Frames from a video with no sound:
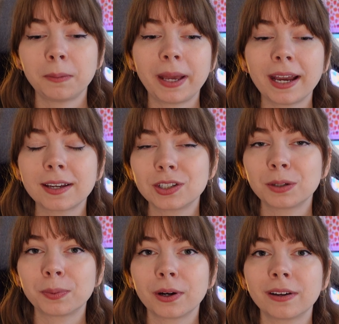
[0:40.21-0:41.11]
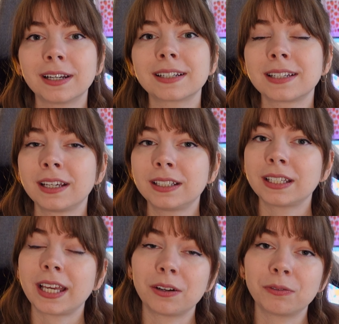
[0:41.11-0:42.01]
packaging products,
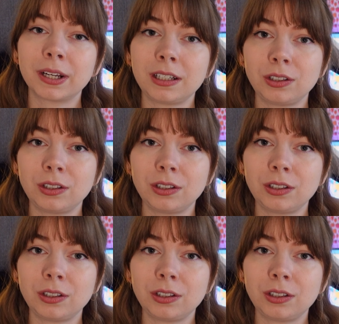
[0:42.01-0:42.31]
getting ready